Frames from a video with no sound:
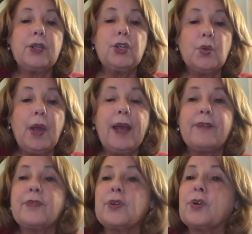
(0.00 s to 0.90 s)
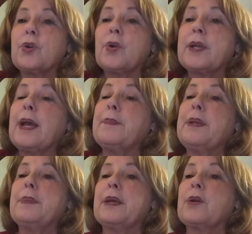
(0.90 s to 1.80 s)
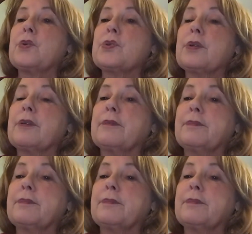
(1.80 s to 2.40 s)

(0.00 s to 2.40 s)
Hugh Hefner, or gummy bears?